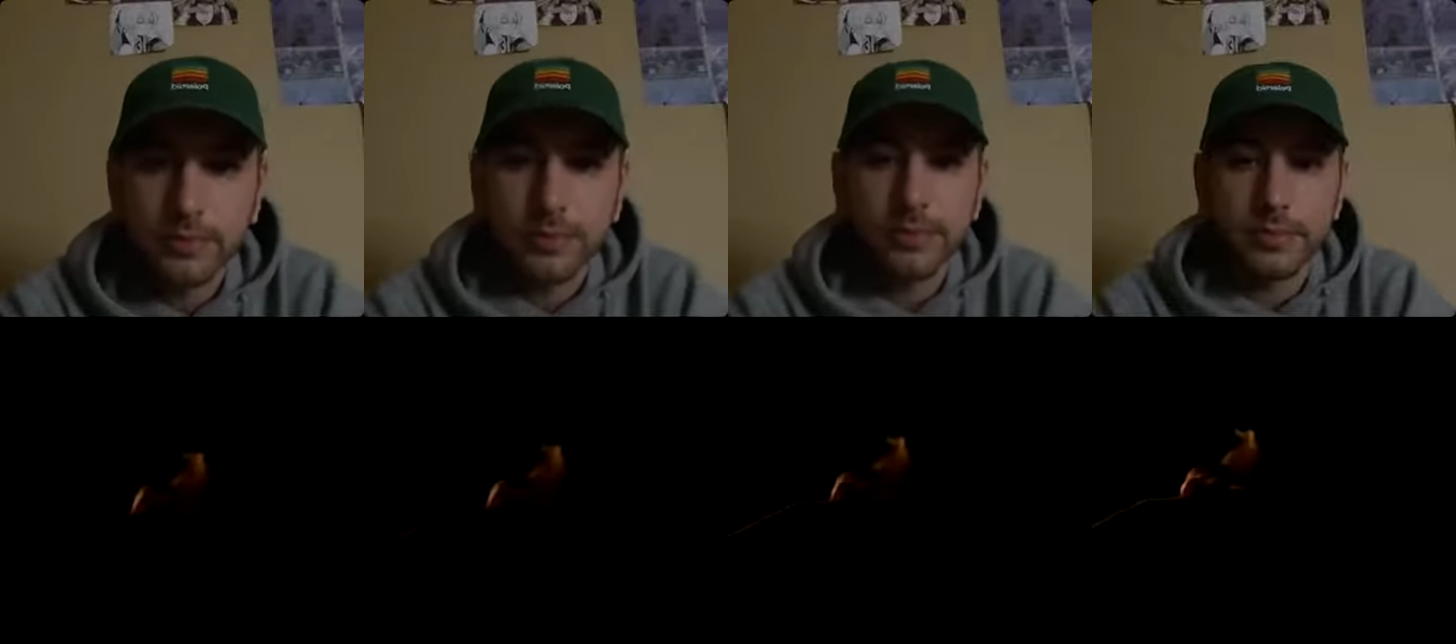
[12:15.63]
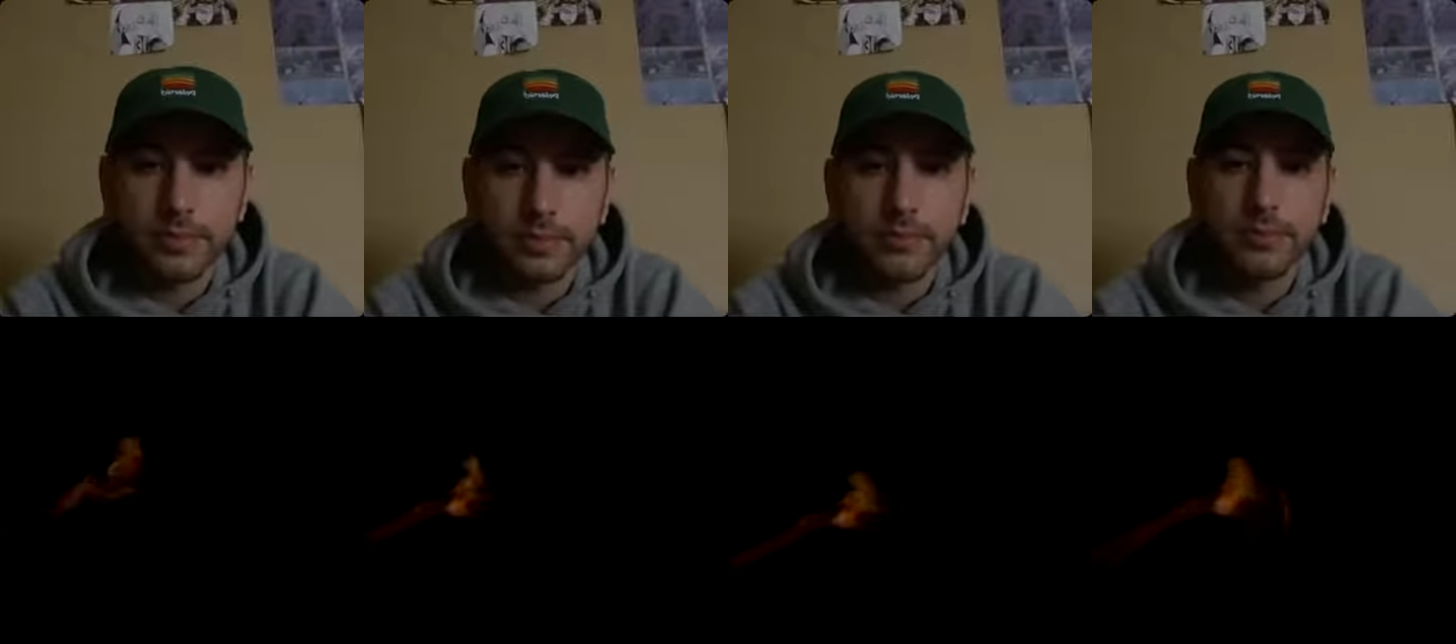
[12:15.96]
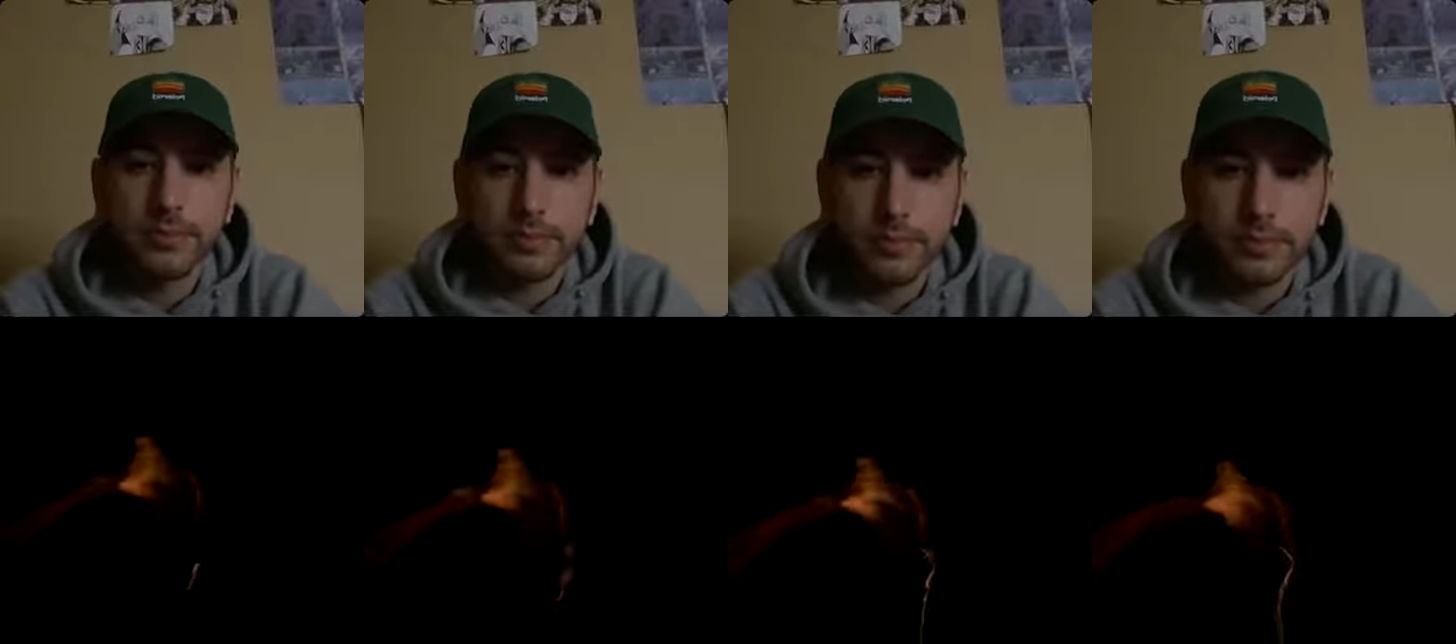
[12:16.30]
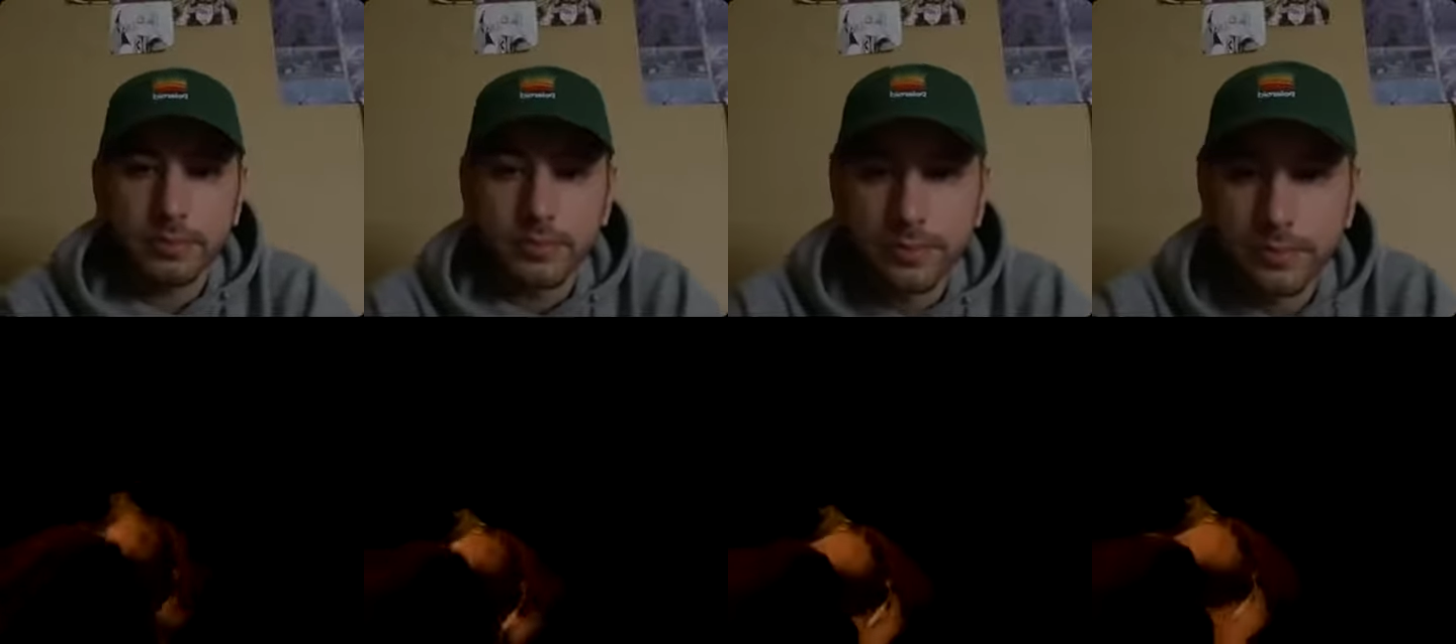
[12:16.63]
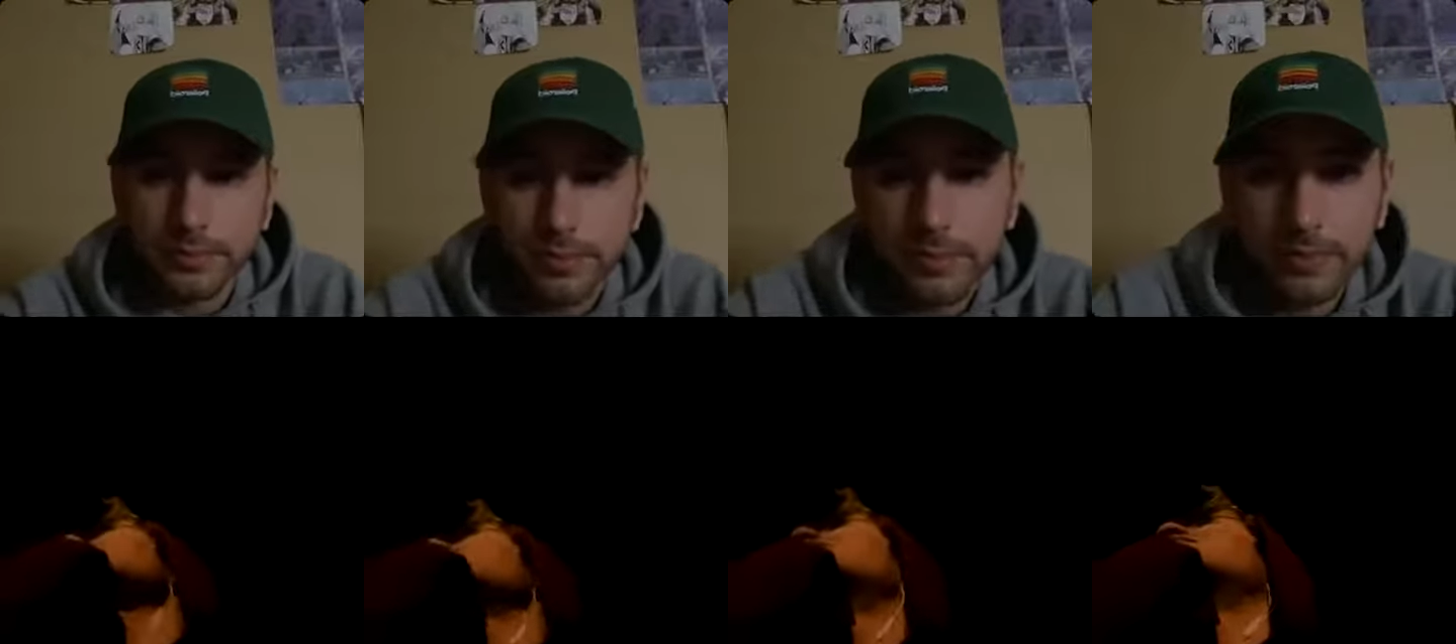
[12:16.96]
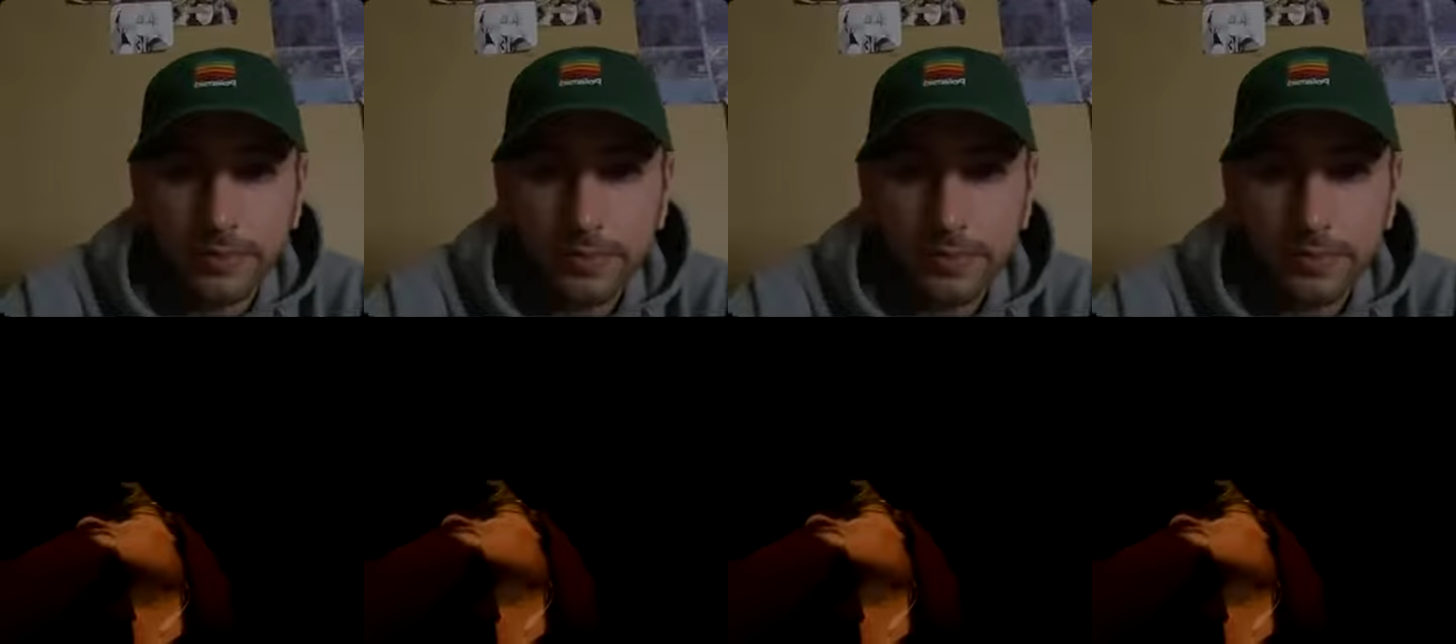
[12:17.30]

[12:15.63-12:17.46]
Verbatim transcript: who would i want to work with uh